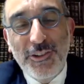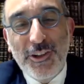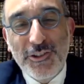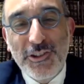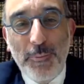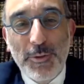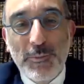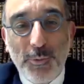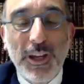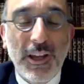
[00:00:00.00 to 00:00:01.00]
Shabbos,
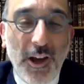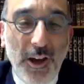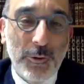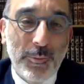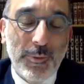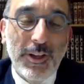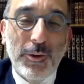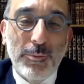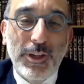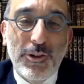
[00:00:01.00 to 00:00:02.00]
bring it home,
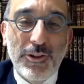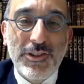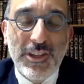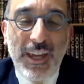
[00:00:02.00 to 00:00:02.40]
because